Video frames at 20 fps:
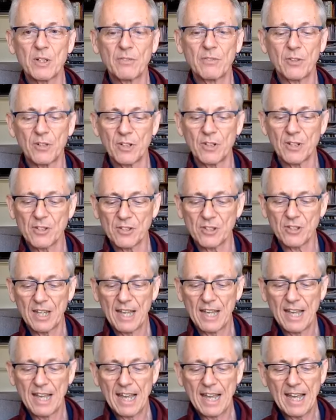for us.
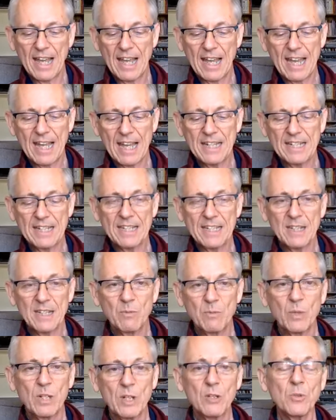And um,
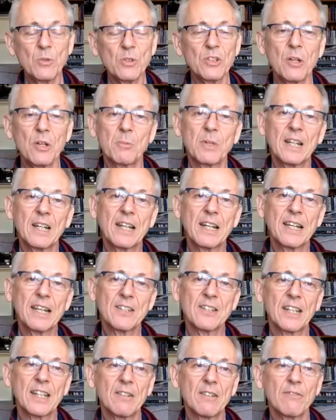we'd also been
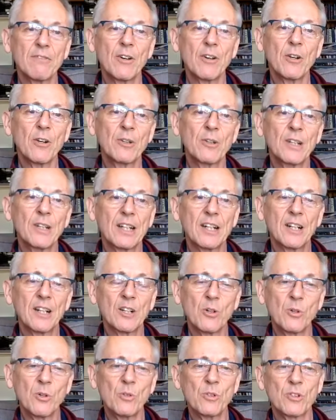listening and following a
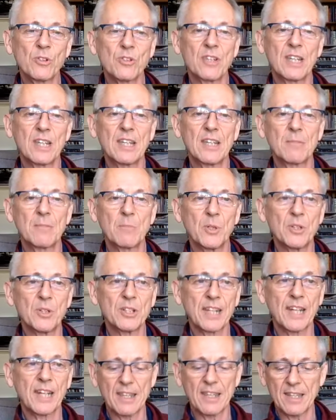course he'd put
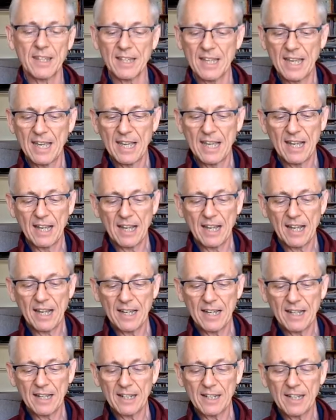together
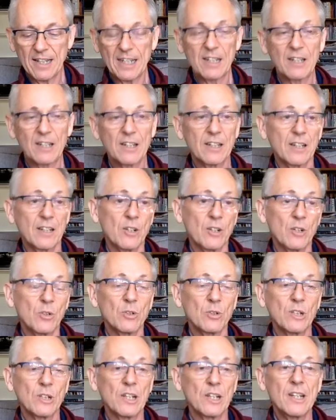uh, in,
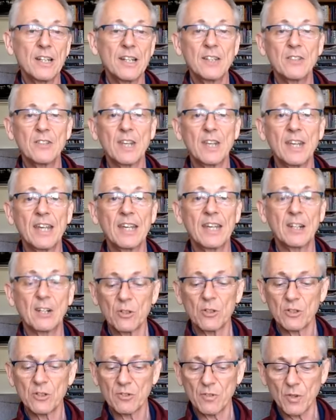called Learning to Hear
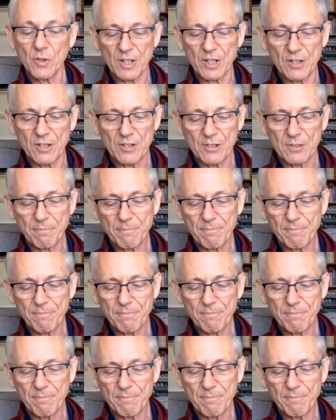God's Voice.